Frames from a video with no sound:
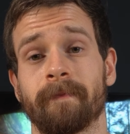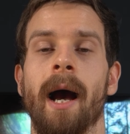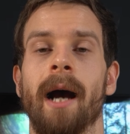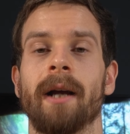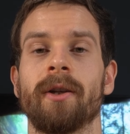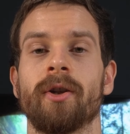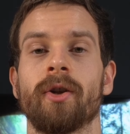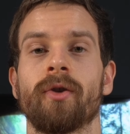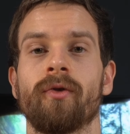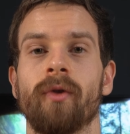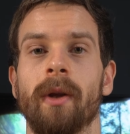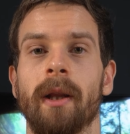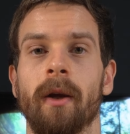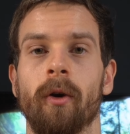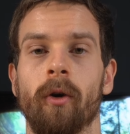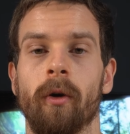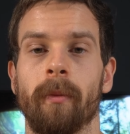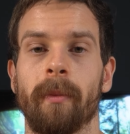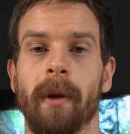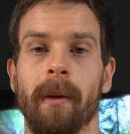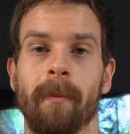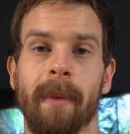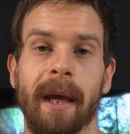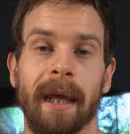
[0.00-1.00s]
I just really
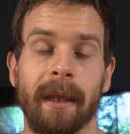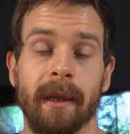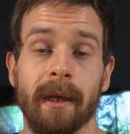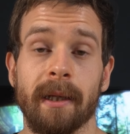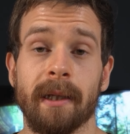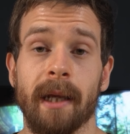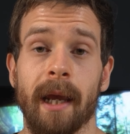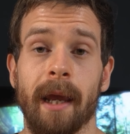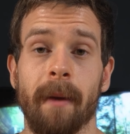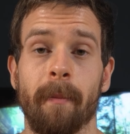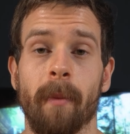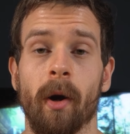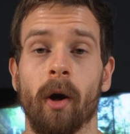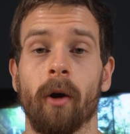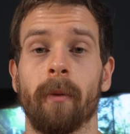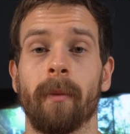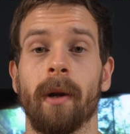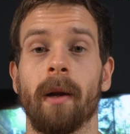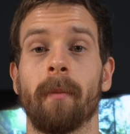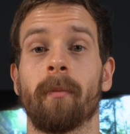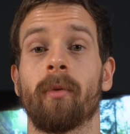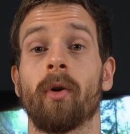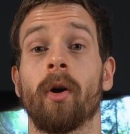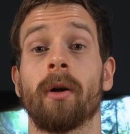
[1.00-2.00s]
hope they make this a
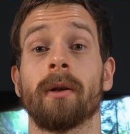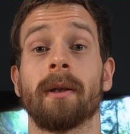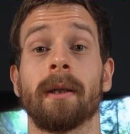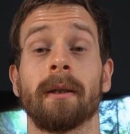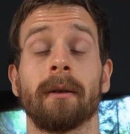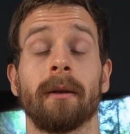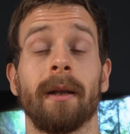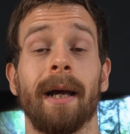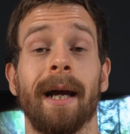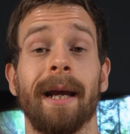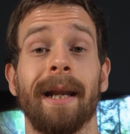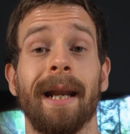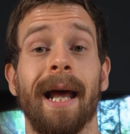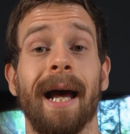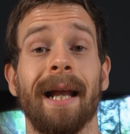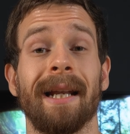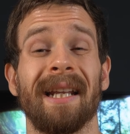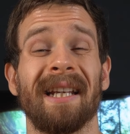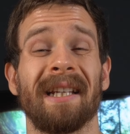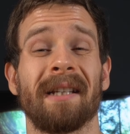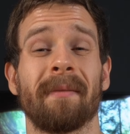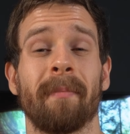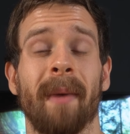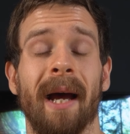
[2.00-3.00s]
permanent product line and
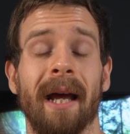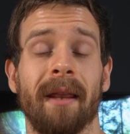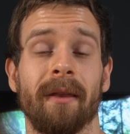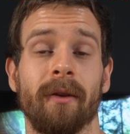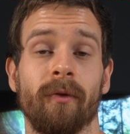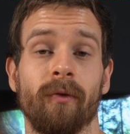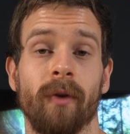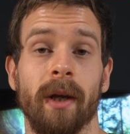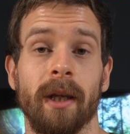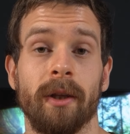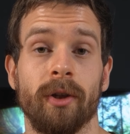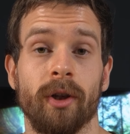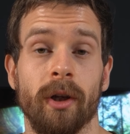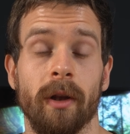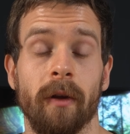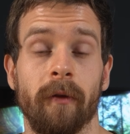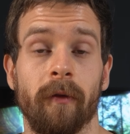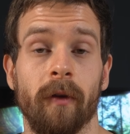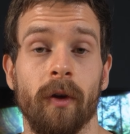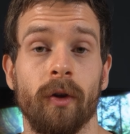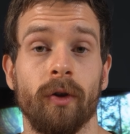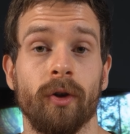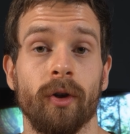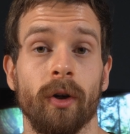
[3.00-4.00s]
expand the range in the
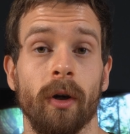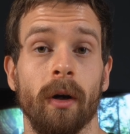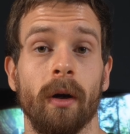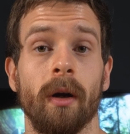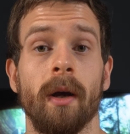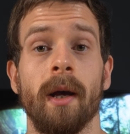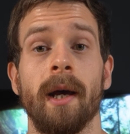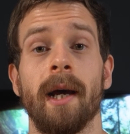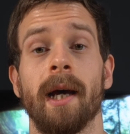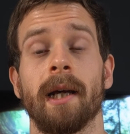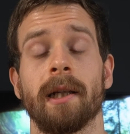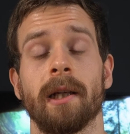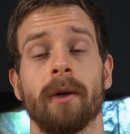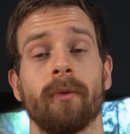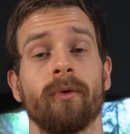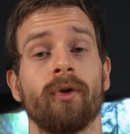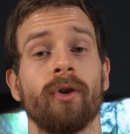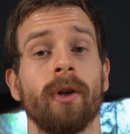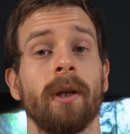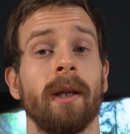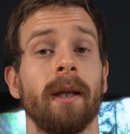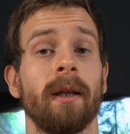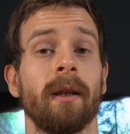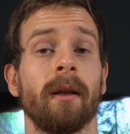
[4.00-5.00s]
future, as I would
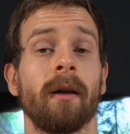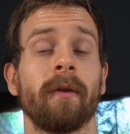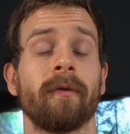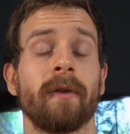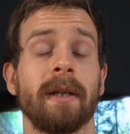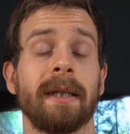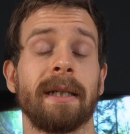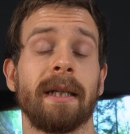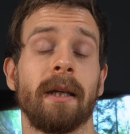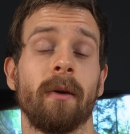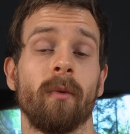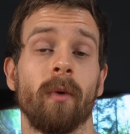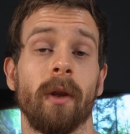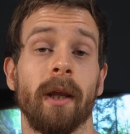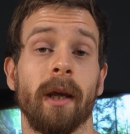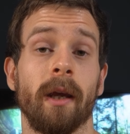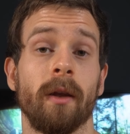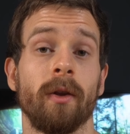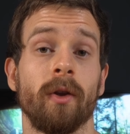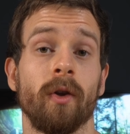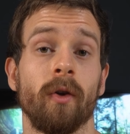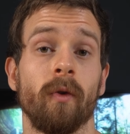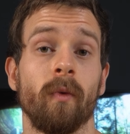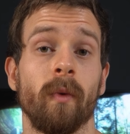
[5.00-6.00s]
really love to see what they
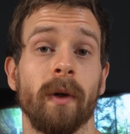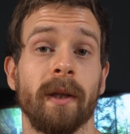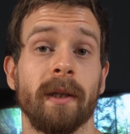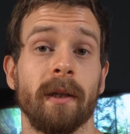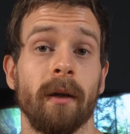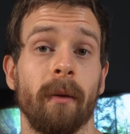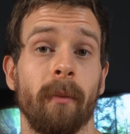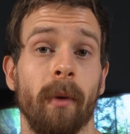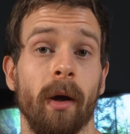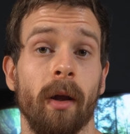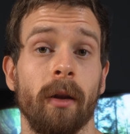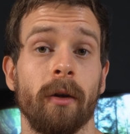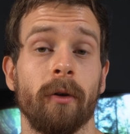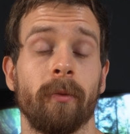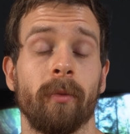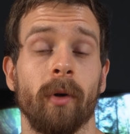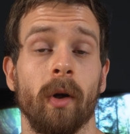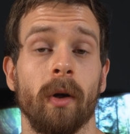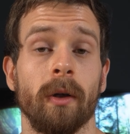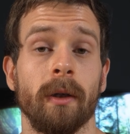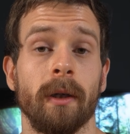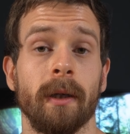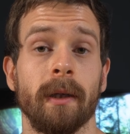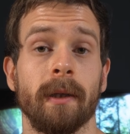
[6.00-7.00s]
can do with some other
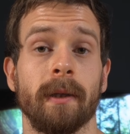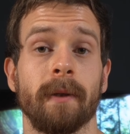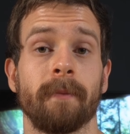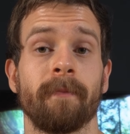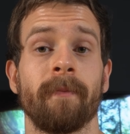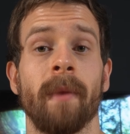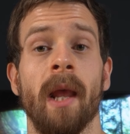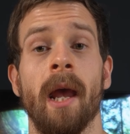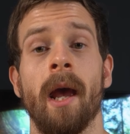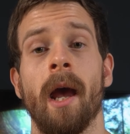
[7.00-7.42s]
products.